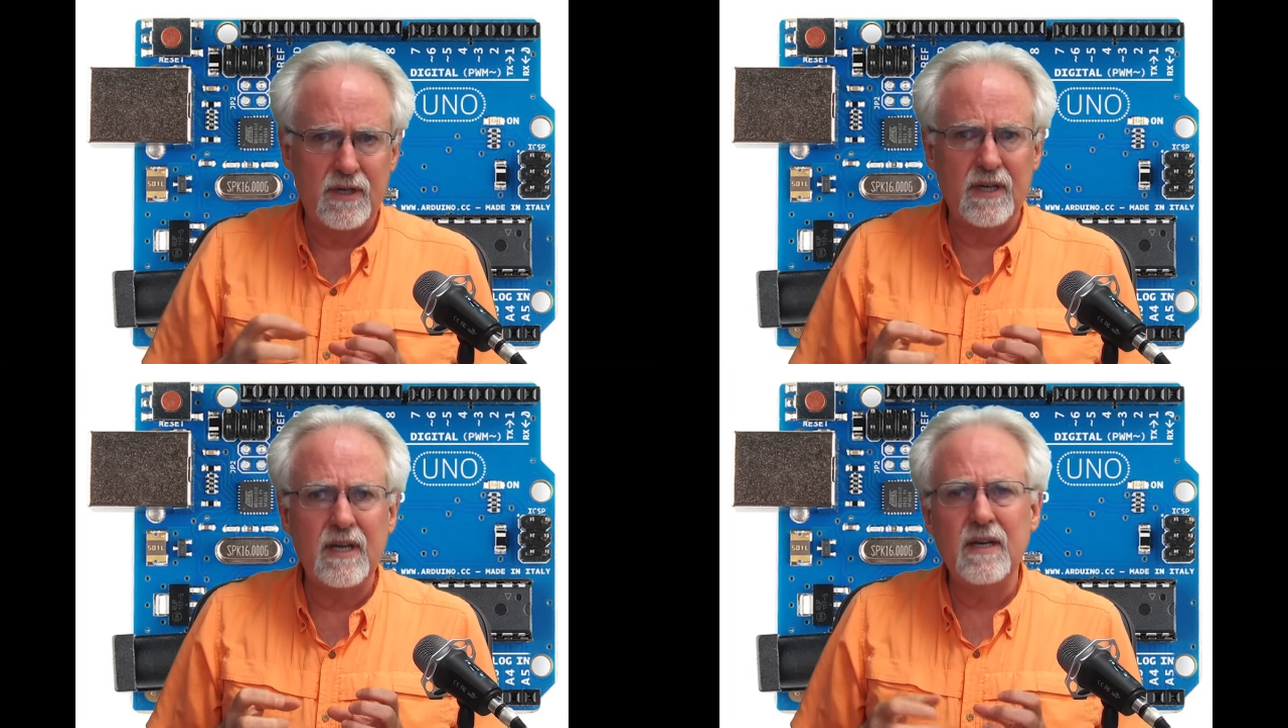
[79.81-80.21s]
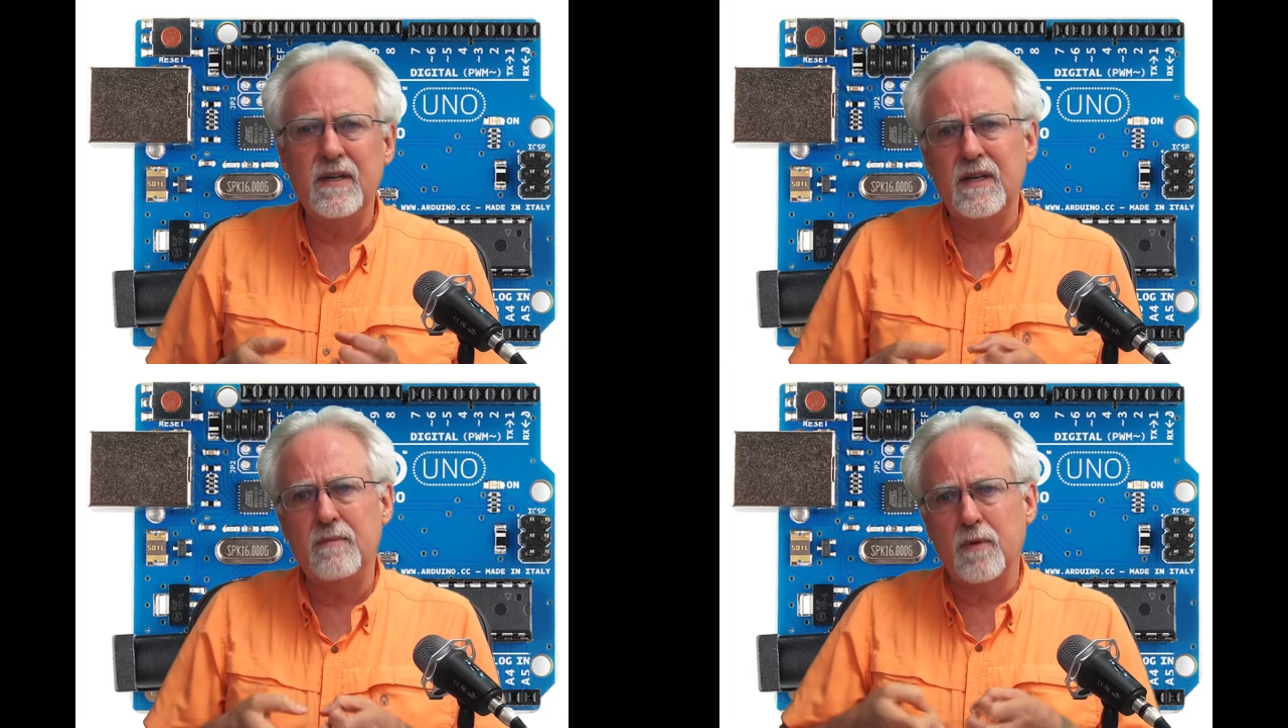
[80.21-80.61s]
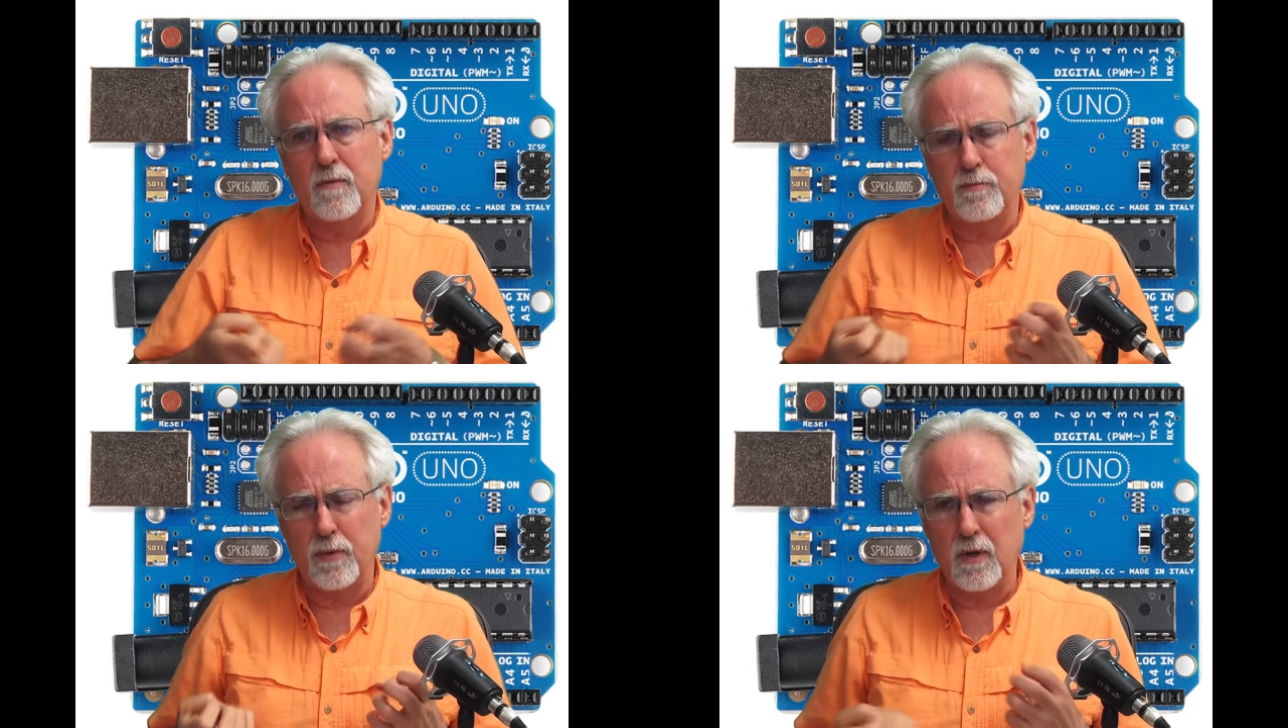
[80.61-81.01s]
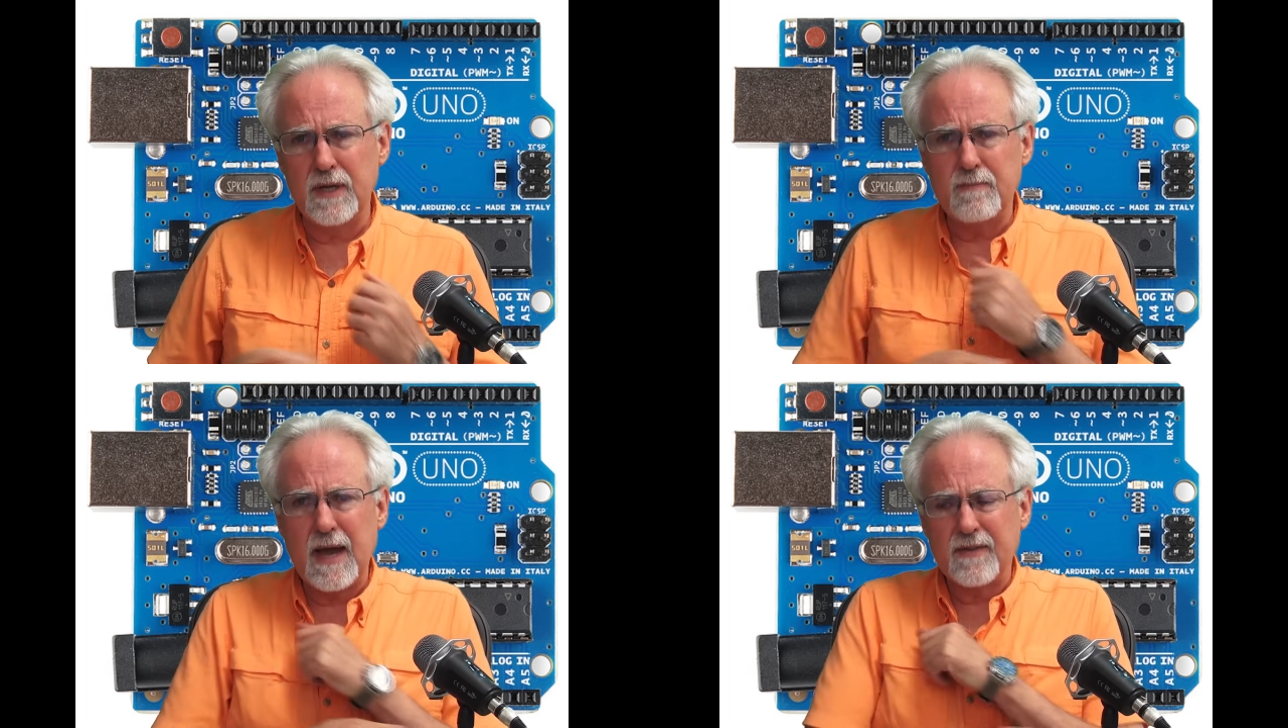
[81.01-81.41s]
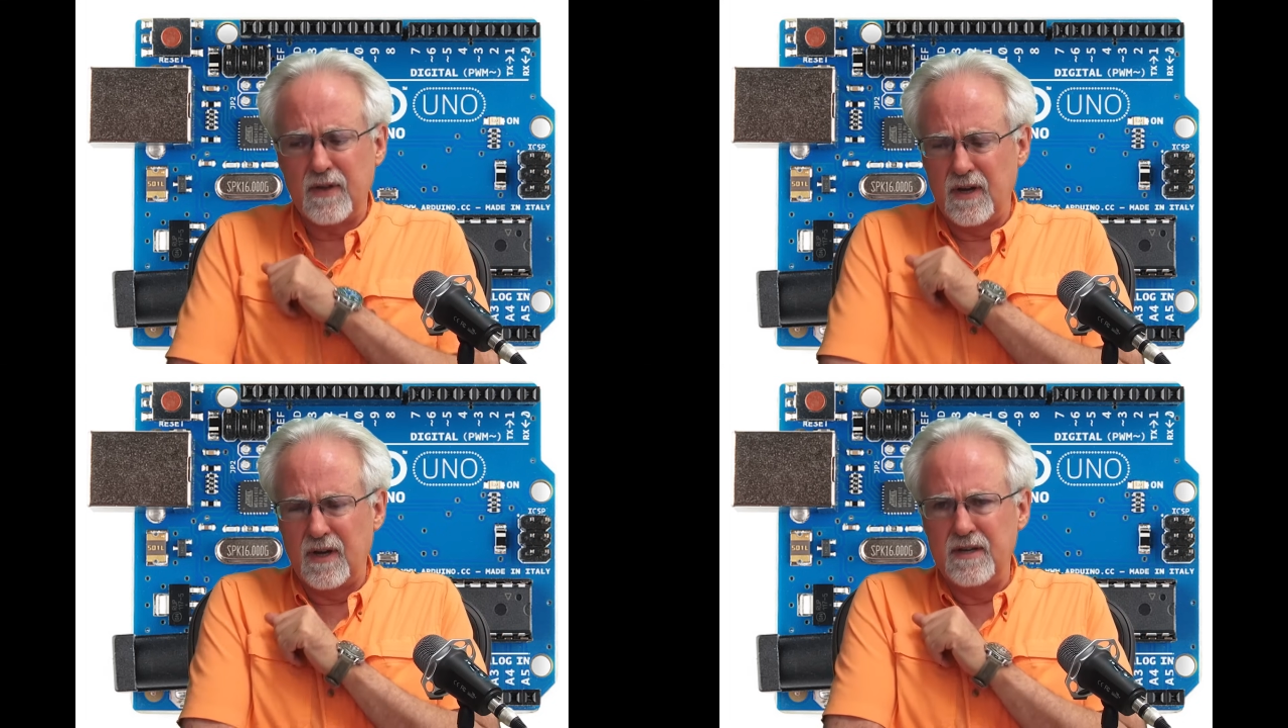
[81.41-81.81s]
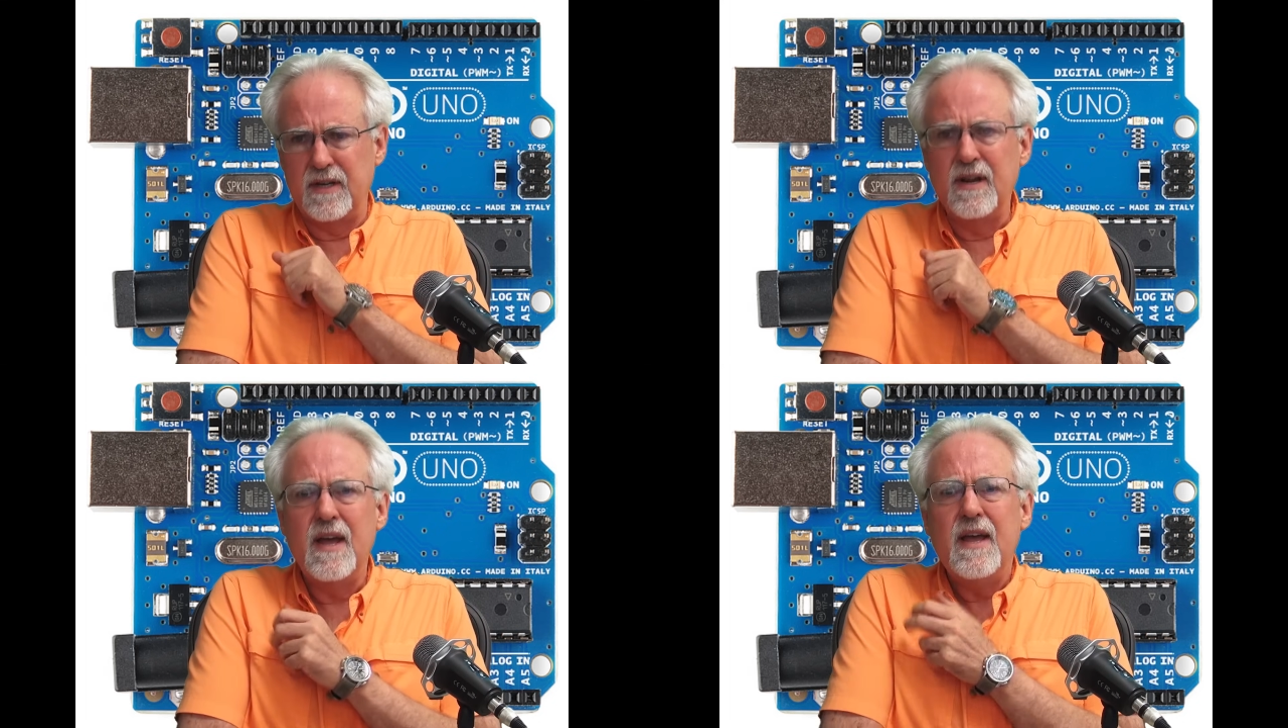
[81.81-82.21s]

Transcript: digging deeper, pulling back the onion,